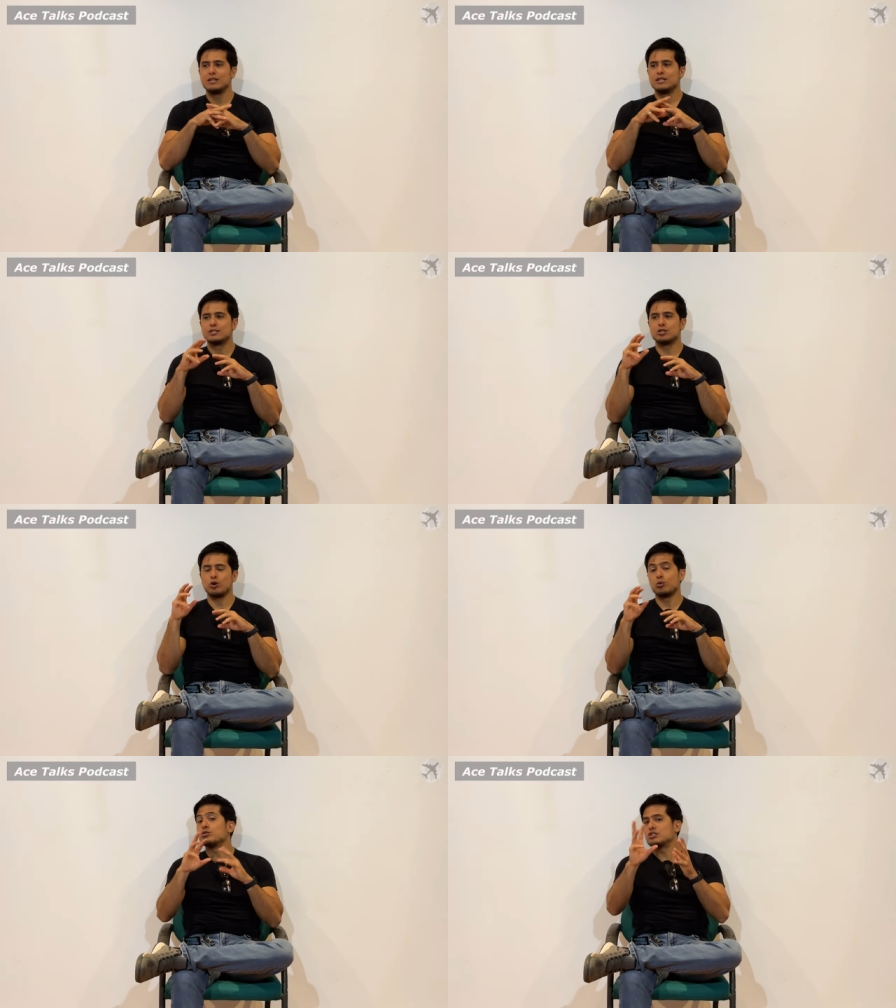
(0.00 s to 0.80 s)

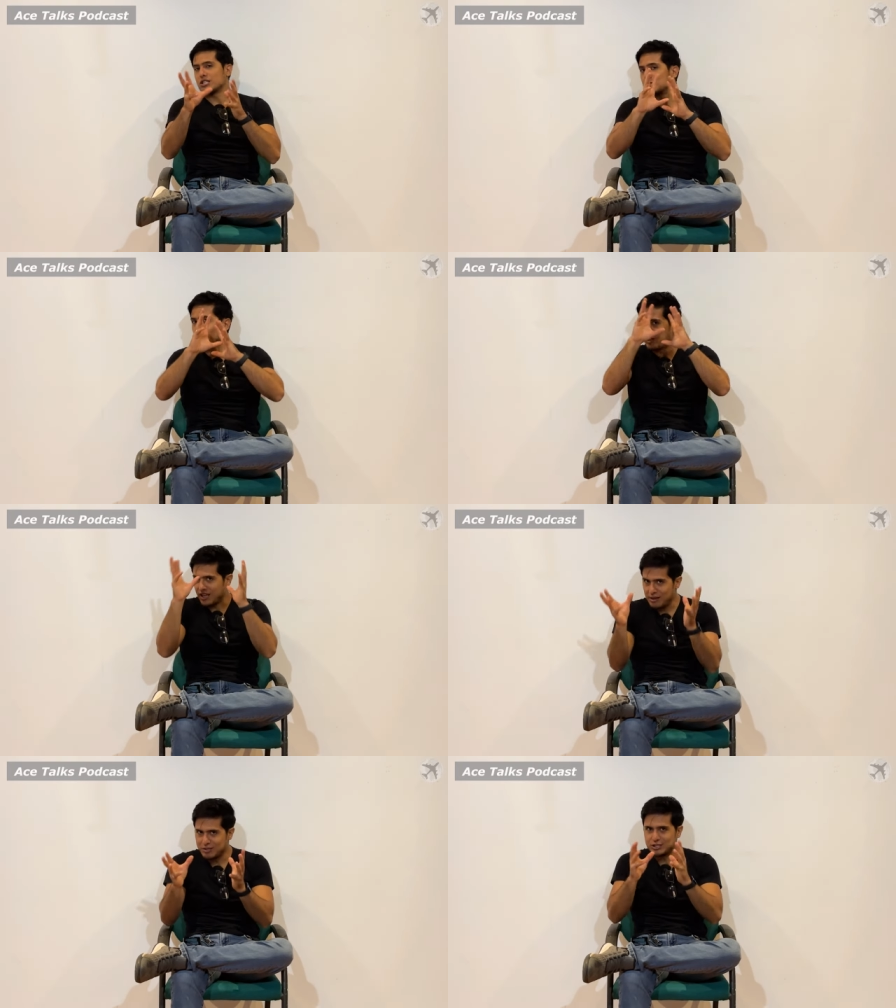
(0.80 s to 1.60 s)
So just with
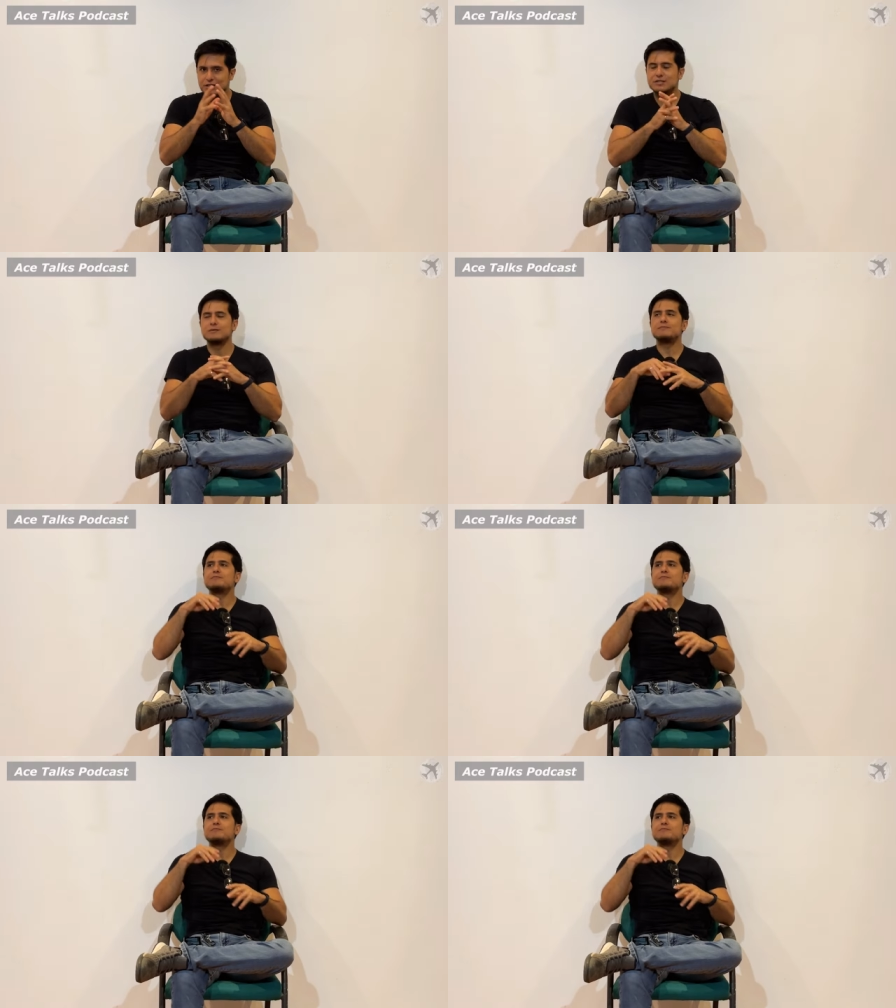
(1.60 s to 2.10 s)
images,